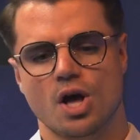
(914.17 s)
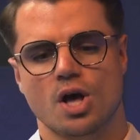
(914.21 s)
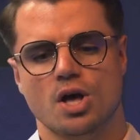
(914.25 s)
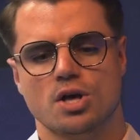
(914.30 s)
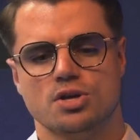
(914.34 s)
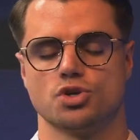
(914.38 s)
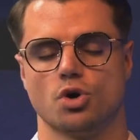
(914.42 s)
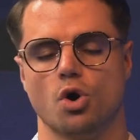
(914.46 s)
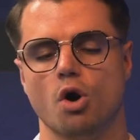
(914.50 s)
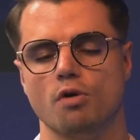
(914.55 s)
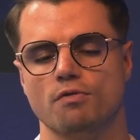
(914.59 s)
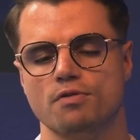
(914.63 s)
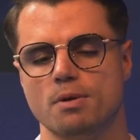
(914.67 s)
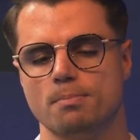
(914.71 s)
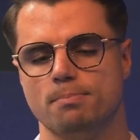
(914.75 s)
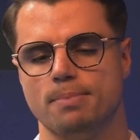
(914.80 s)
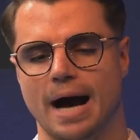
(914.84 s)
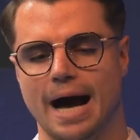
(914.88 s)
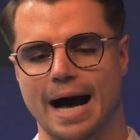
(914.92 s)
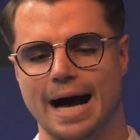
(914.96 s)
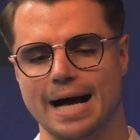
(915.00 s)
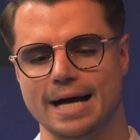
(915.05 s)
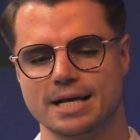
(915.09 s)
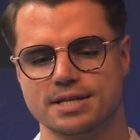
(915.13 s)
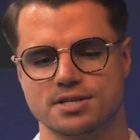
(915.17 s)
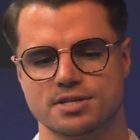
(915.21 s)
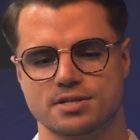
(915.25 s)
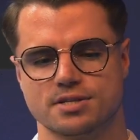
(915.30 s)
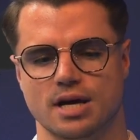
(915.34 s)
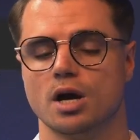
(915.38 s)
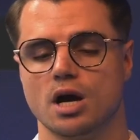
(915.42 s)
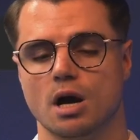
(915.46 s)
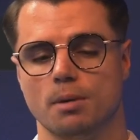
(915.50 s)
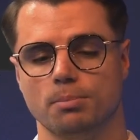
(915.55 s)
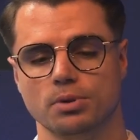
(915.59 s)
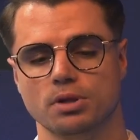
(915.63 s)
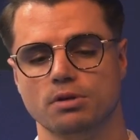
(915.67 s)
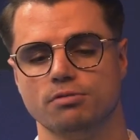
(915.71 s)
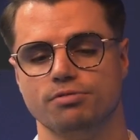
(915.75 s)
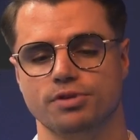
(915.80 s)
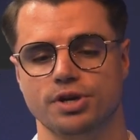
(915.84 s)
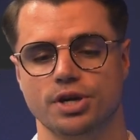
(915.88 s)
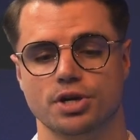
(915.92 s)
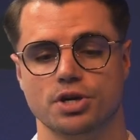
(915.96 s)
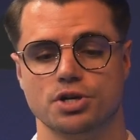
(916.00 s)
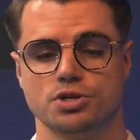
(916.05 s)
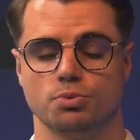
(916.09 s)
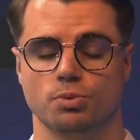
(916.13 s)
So over the past couple of
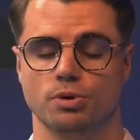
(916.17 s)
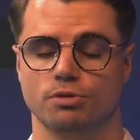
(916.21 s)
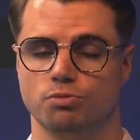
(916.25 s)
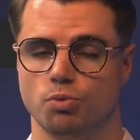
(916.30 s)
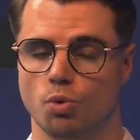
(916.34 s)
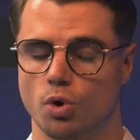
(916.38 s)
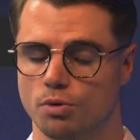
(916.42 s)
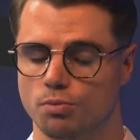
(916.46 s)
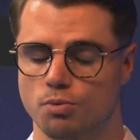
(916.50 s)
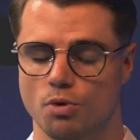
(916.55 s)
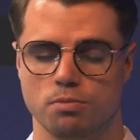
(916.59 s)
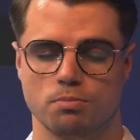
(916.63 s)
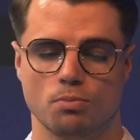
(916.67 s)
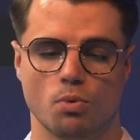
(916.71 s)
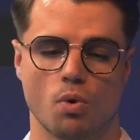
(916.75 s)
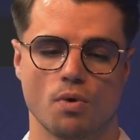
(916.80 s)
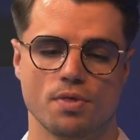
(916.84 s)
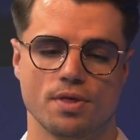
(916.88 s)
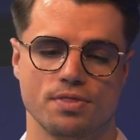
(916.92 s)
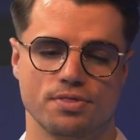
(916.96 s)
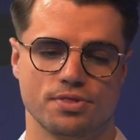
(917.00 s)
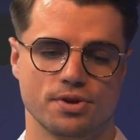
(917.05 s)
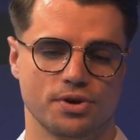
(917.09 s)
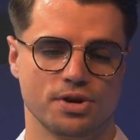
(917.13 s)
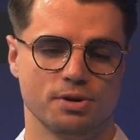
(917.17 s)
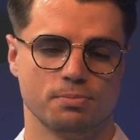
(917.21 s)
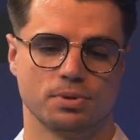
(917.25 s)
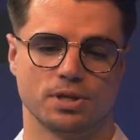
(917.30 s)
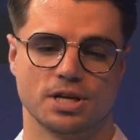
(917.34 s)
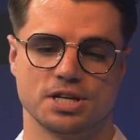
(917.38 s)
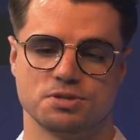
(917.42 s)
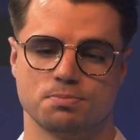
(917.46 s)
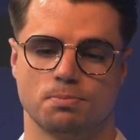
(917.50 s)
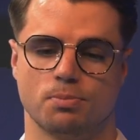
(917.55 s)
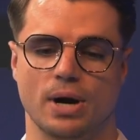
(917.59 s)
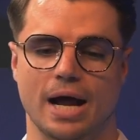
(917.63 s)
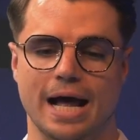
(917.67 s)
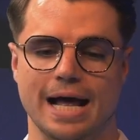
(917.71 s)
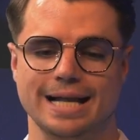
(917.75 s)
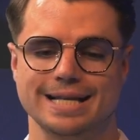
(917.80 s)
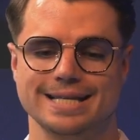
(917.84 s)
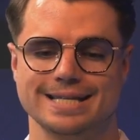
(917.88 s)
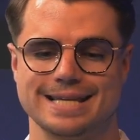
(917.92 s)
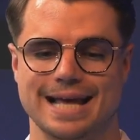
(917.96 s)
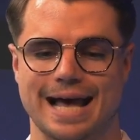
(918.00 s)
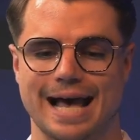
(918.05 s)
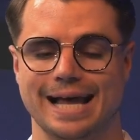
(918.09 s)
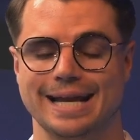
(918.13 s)
years, we've worked with more than 30 plus
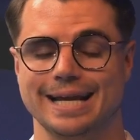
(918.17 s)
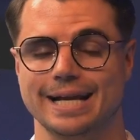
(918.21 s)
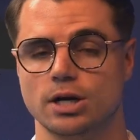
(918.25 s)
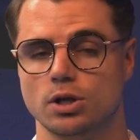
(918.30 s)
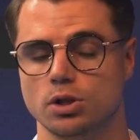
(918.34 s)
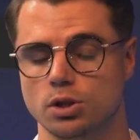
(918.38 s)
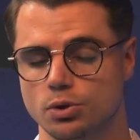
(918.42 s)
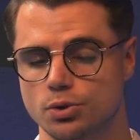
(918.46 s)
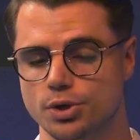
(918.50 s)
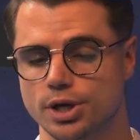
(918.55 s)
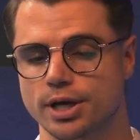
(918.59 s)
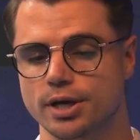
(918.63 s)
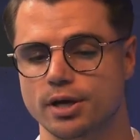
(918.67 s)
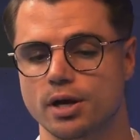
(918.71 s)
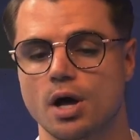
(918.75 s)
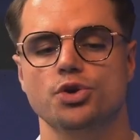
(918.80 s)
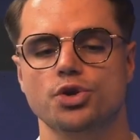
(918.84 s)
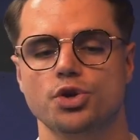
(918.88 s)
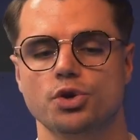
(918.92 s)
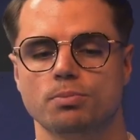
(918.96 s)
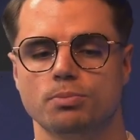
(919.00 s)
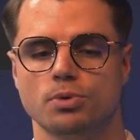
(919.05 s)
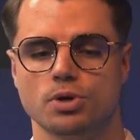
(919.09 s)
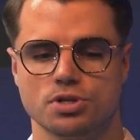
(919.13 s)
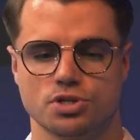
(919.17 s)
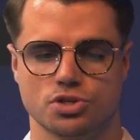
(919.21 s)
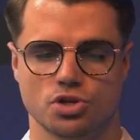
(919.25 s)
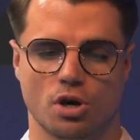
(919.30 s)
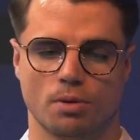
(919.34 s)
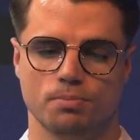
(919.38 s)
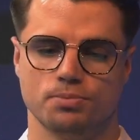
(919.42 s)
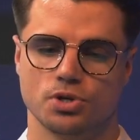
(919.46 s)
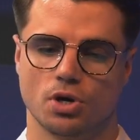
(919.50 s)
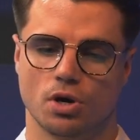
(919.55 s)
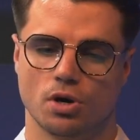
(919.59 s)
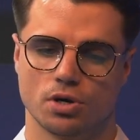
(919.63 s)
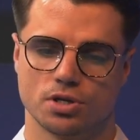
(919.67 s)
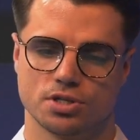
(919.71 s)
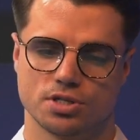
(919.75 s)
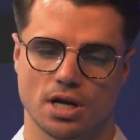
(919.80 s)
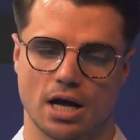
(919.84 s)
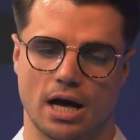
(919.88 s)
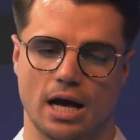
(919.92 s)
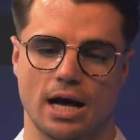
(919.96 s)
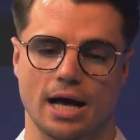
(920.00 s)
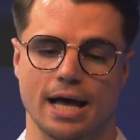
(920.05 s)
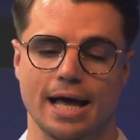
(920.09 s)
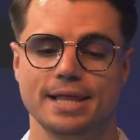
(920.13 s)
brands and including numerous top dogs
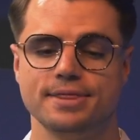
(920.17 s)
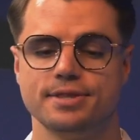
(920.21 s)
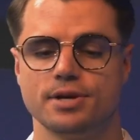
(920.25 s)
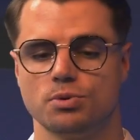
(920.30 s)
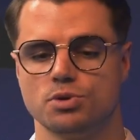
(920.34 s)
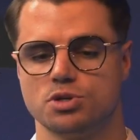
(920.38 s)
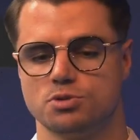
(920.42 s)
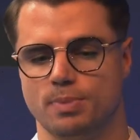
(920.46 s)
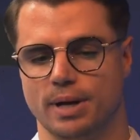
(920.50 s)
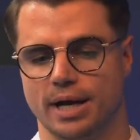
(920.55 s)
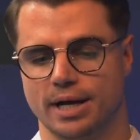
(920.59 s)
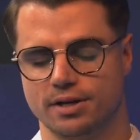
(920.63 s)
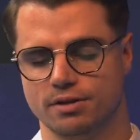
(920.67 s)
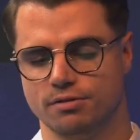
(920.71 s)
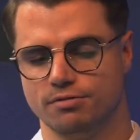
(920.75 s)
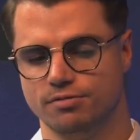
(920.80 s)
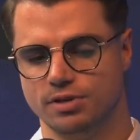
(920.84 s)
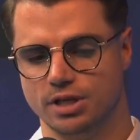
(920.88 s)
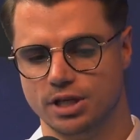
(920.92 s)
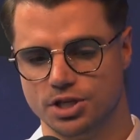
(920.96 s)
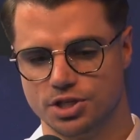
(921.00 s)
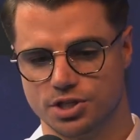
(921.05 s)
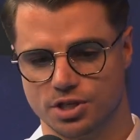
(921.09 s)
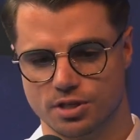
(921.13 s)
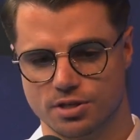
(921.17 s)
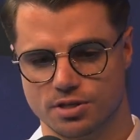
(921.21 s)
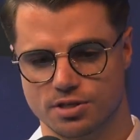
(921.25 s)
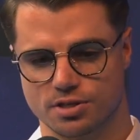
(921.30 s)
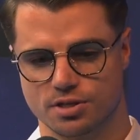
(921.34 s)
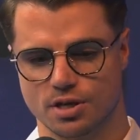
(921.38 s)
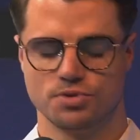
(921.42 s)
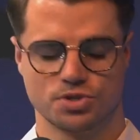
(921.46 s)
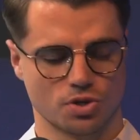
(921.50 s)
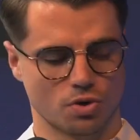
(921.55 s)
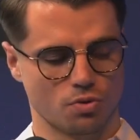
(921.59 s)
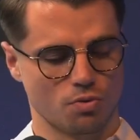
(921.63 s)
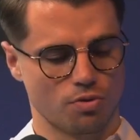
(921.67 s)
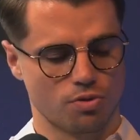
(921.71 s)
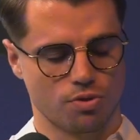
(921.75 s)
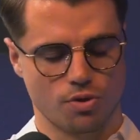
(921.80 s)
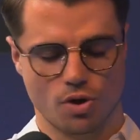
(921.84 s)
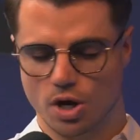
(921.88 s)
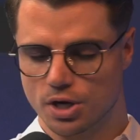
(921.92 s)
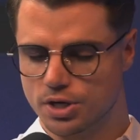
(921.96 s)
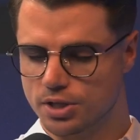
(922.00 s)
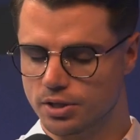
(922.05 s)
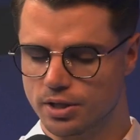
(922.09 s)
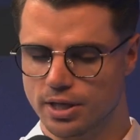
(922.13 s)
in their respective niches. So
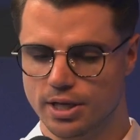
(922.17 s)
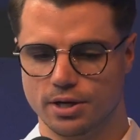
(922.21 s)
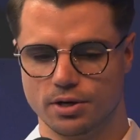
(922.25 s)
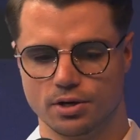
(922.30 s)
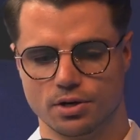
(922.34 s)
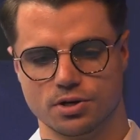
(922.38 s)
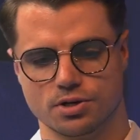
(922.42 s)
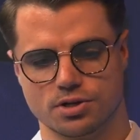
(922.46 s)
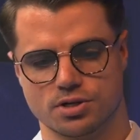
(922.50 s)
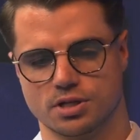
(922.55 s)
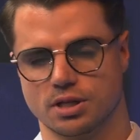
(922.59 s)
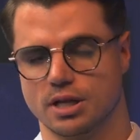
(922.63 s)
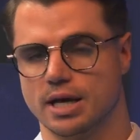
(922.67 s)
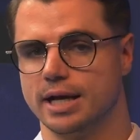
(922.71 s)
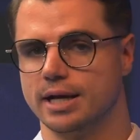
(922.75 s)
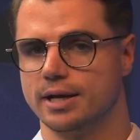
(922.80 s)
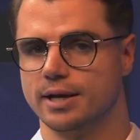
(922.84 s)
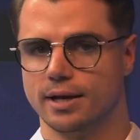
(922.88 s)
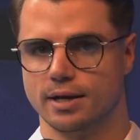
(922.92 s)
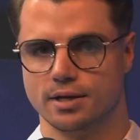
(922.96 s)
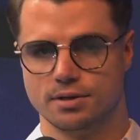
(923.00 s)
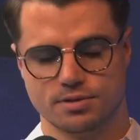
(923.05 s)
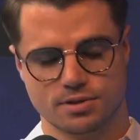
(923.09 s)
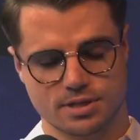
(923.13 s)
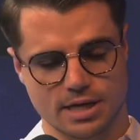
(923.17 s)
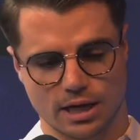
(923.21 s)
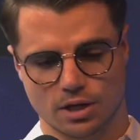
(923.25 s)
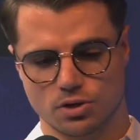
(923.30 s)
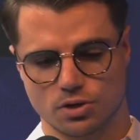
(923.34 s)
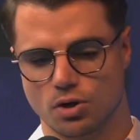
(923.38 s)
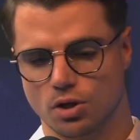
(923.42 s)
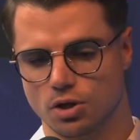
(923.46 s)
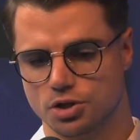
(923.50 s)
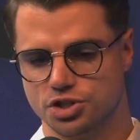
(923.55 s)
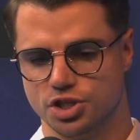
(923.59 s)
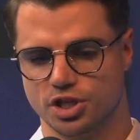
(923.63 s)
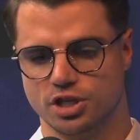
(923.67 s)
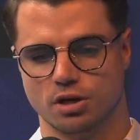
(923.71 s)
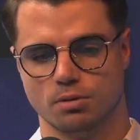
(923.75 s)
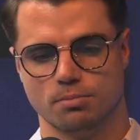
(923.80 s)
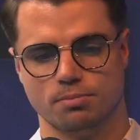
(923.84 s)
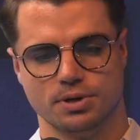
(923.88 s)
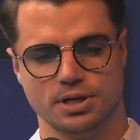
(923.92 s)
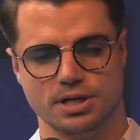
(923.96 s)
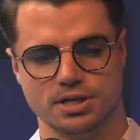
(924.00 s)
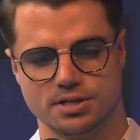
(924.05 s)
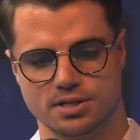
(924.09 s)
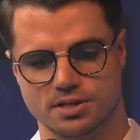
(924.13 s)
thought leaders like technology
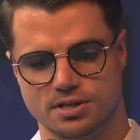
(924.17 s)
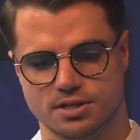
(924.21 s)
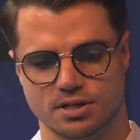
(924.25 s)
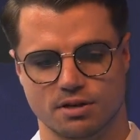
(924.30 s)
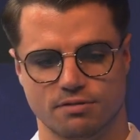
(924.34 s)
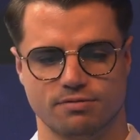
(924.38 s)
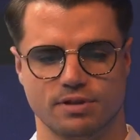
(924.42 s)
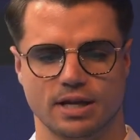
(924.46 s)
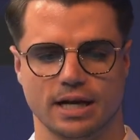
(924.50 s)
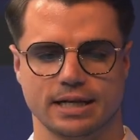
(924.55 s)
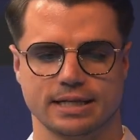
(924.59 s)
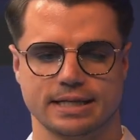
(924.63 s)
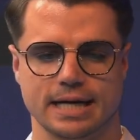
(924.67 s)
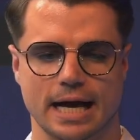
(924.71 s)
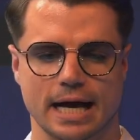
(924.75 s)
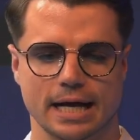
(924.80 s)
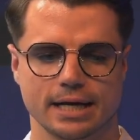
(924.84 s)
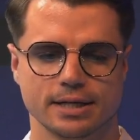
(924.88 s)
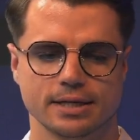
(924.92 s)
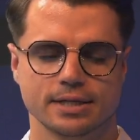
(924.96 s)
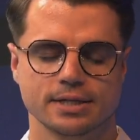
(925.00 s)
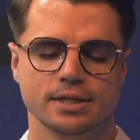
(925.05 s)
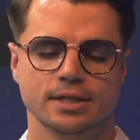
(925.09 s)
companies and stuff like that.